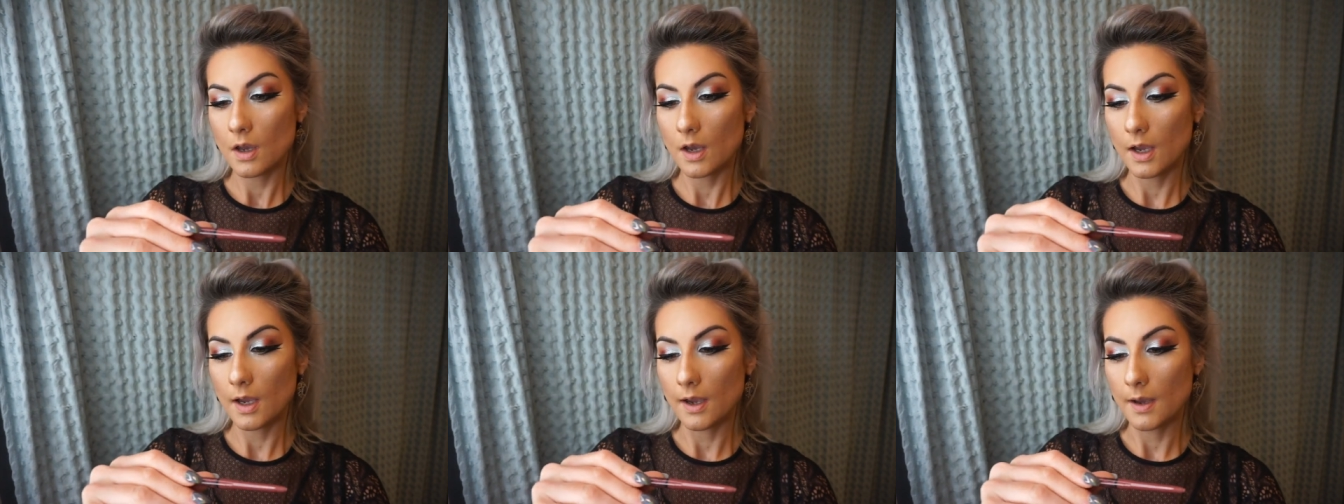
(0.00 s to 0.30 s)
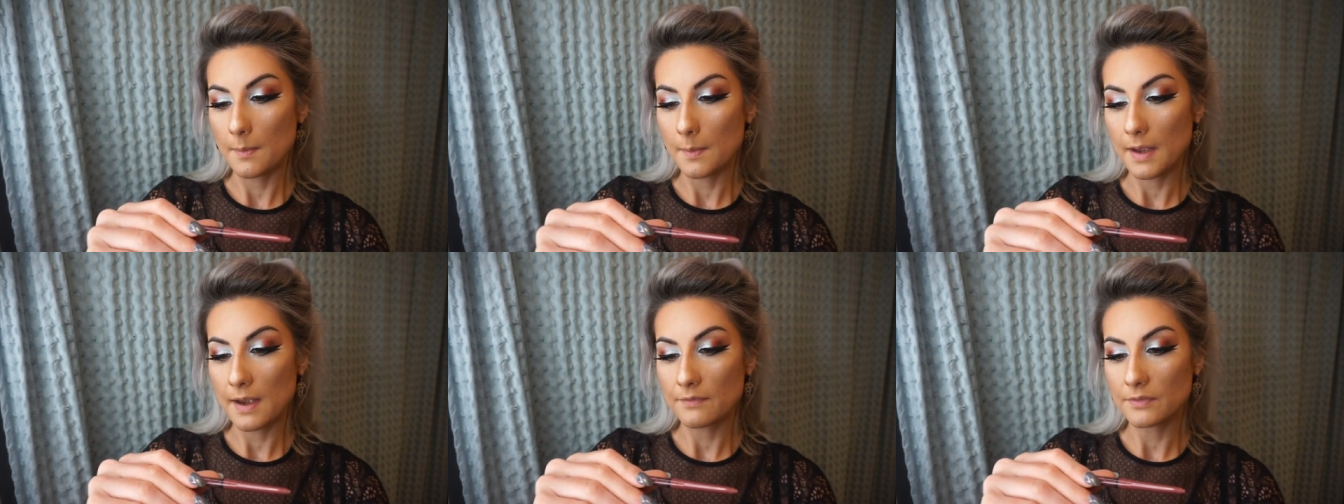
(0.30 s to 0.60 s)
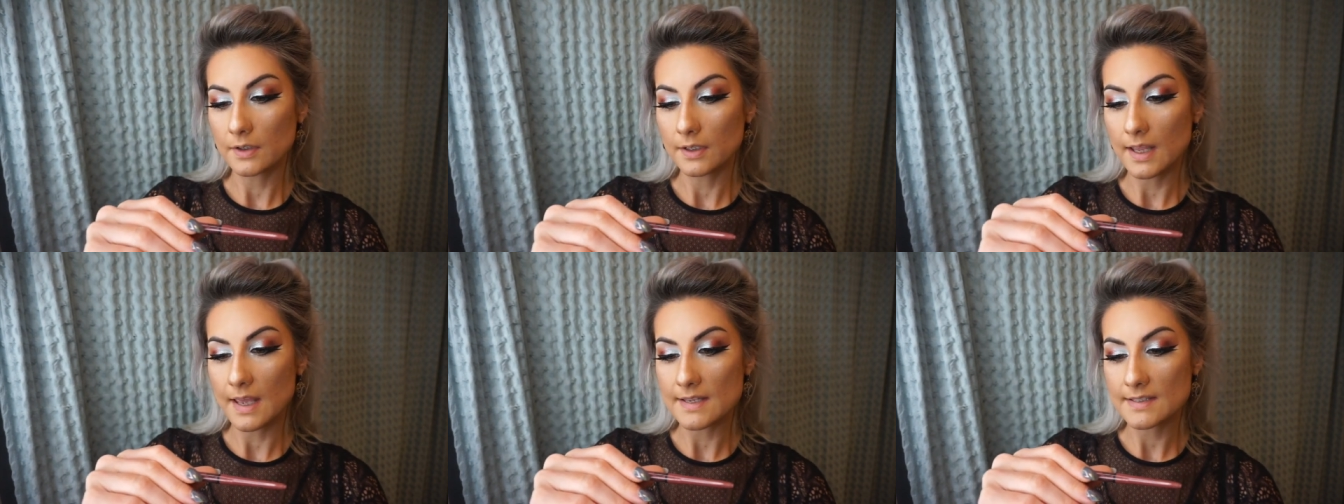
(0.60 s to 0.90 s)

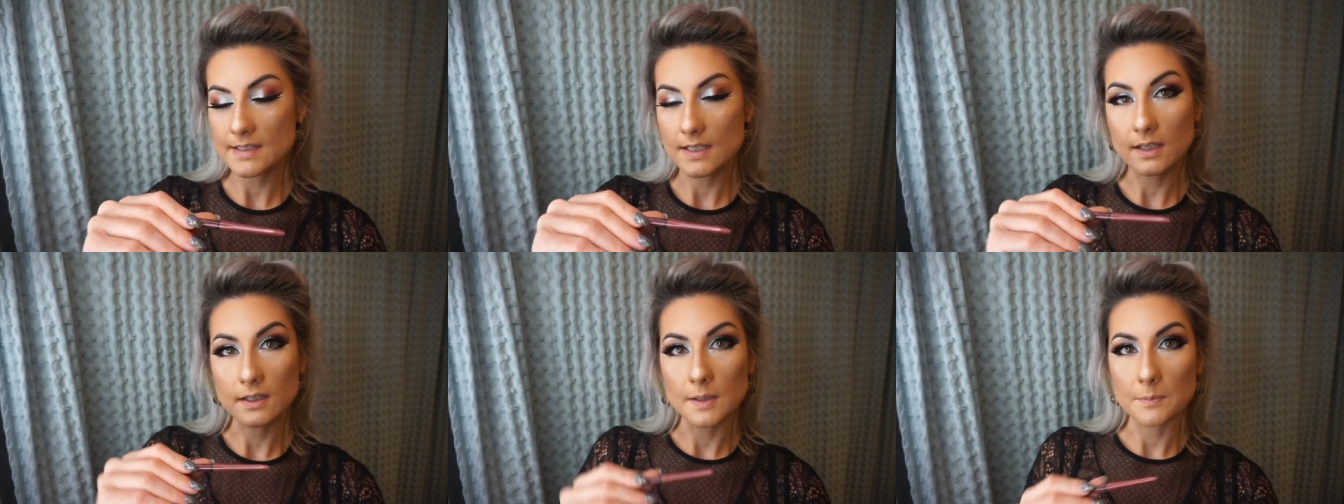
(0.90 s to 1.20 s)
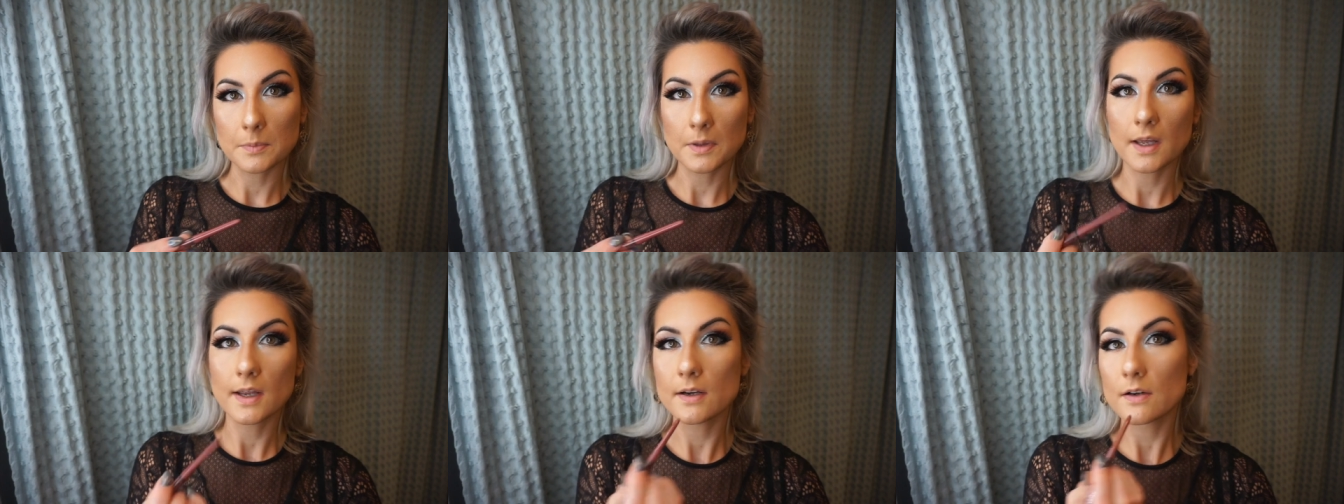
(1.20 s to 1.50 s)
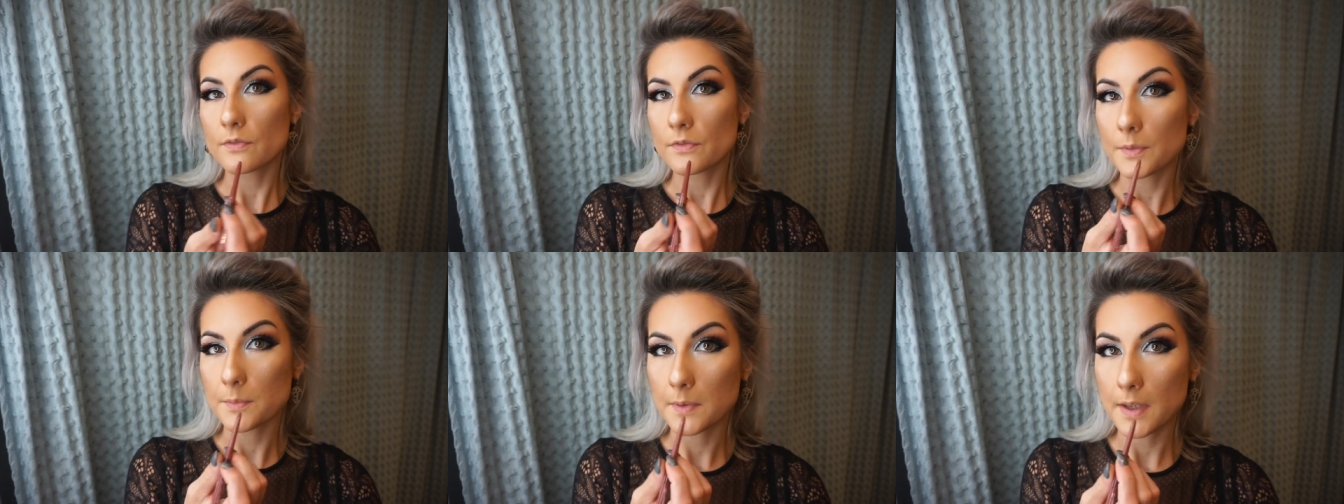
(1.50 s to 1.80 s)
Everlasting Lip
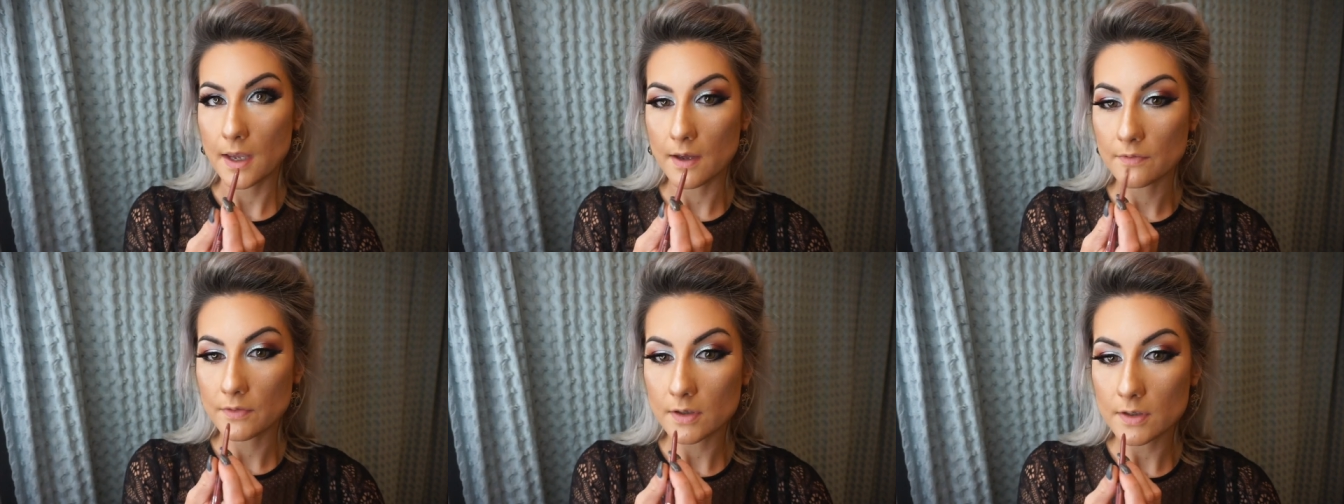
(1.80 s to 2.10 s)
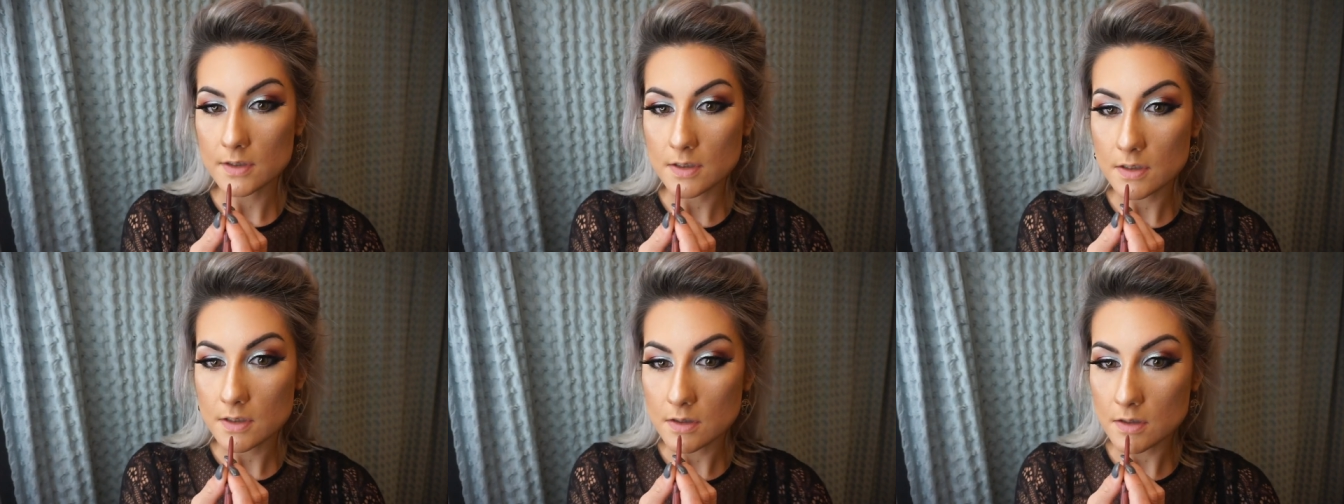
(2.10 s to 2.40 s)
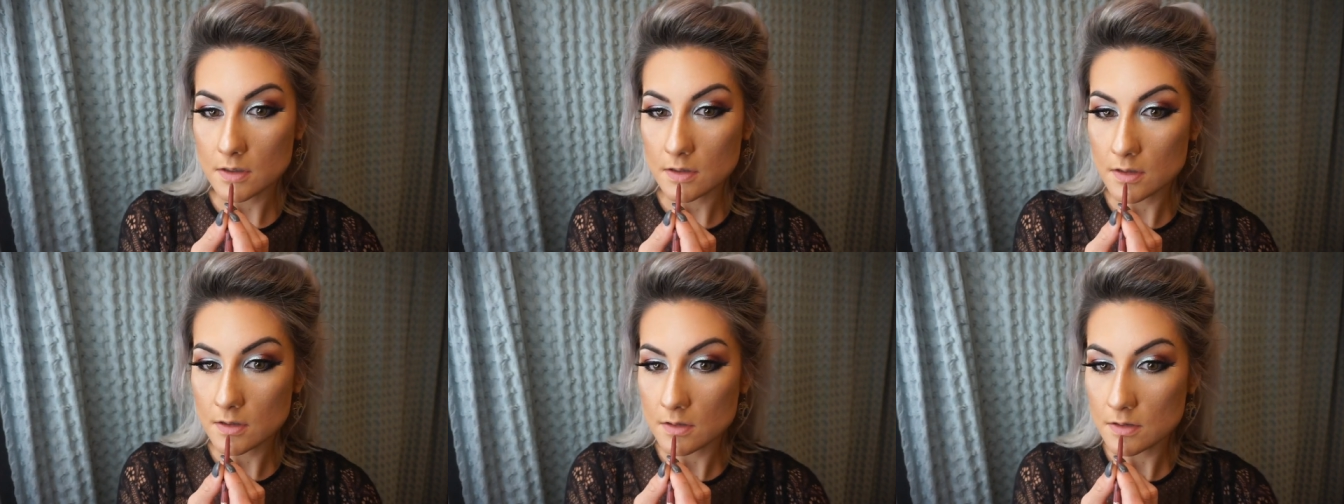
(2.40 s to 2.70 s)
Liner from Kat Von
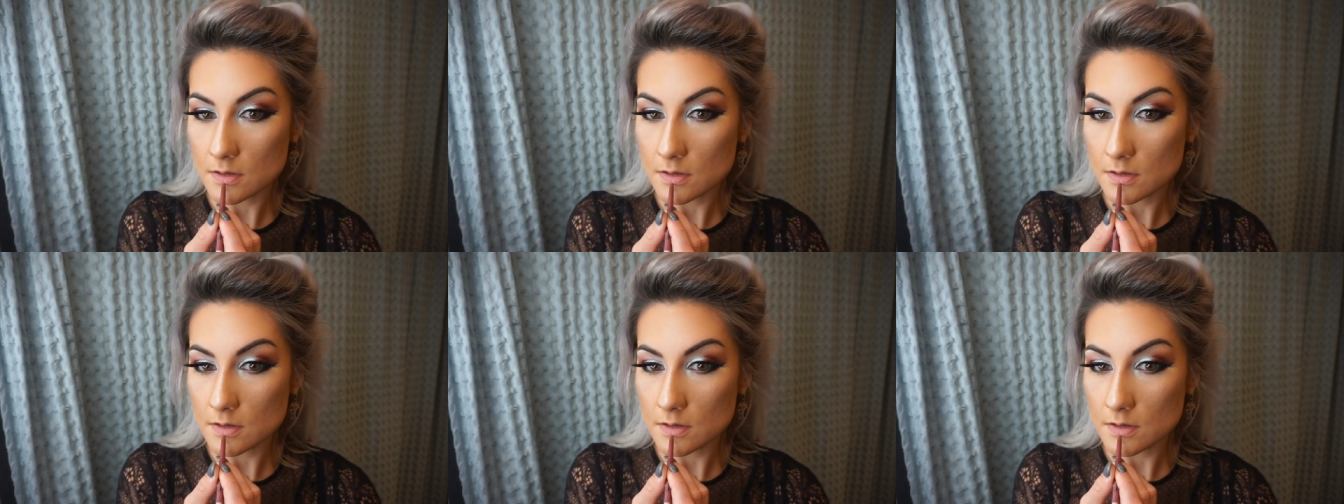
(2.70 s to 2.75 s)
D.